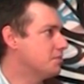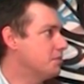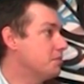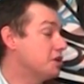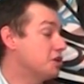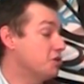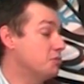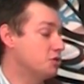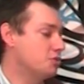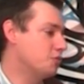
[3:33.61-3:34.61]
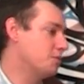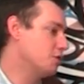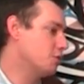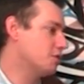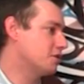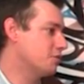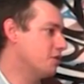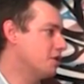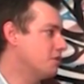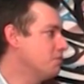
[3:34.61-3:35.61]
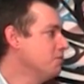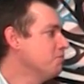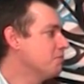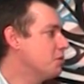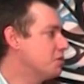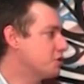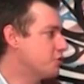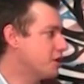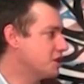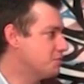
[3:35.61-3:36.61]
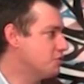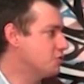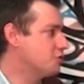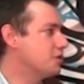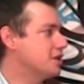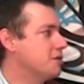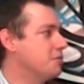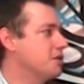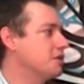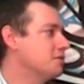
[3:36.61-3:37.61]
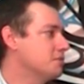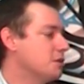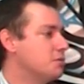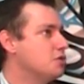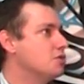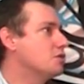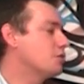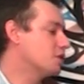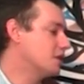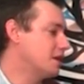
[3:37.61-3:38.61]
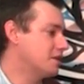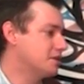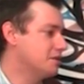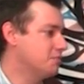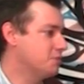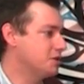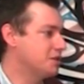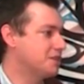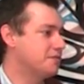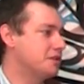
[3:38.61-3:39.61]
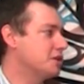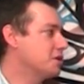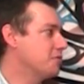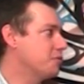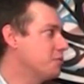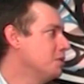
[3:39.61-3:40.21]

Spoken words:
in particular Muslim women who wanted to ride on public transport without being abused or attacked? Where does that fear come from?